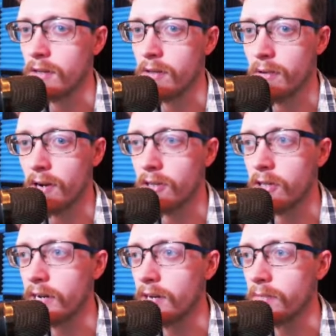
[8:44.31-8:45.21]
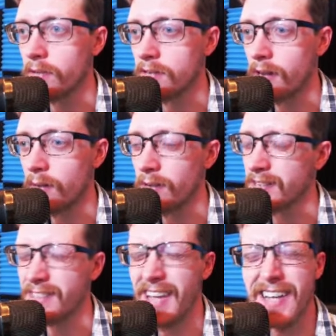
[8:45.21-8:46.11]
Better clean it up this time because
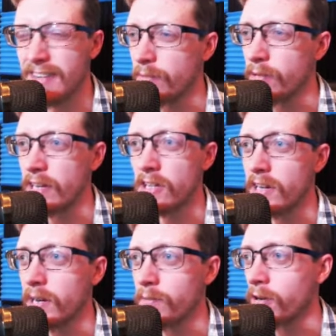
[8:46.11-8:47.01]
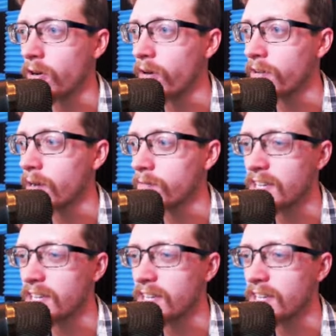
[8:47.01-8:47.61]
last time you didn't clean up your coffee cups,